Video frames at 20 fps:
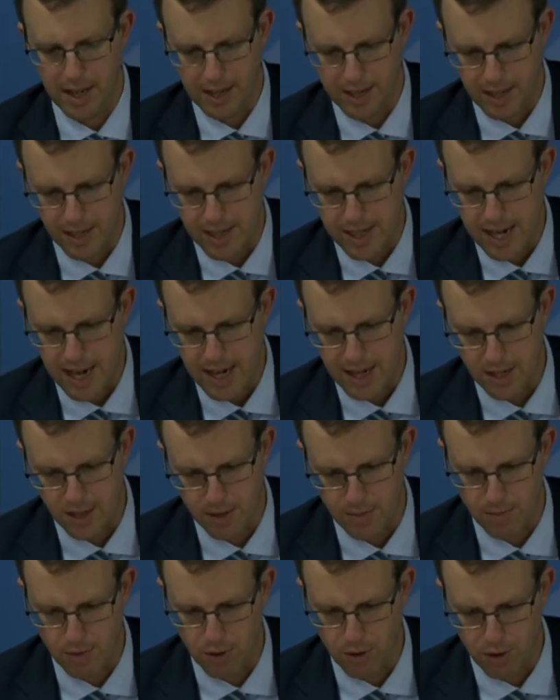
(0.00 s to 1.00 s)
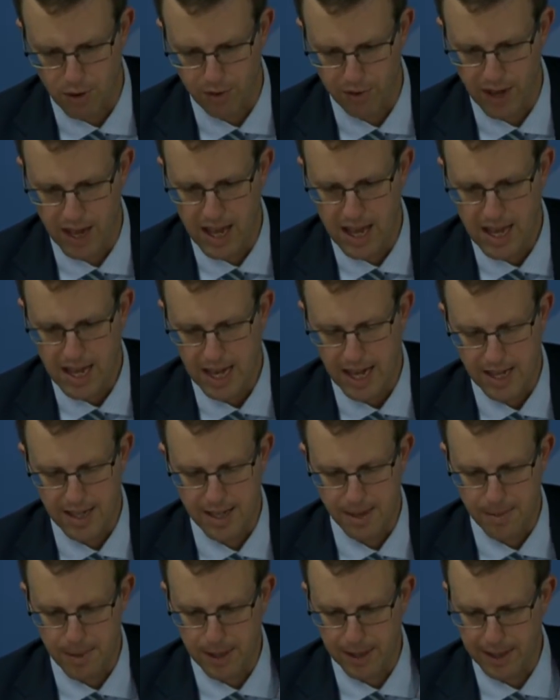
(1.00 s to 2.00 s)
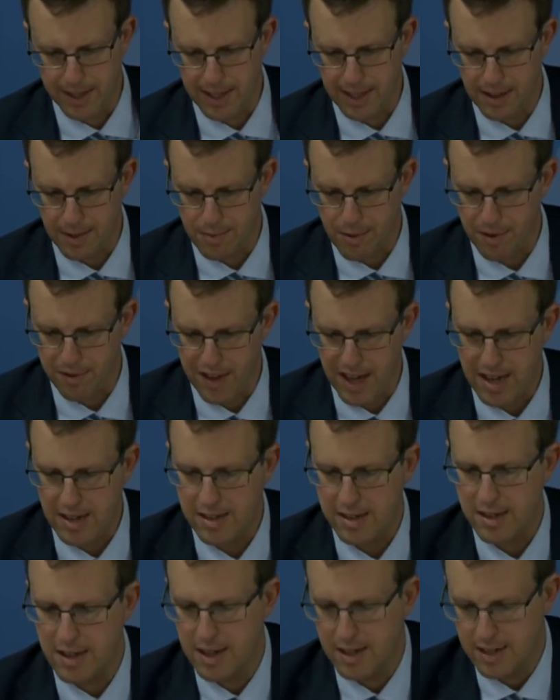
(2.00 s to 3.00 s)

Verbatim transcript: could take to improve its ability to prevent,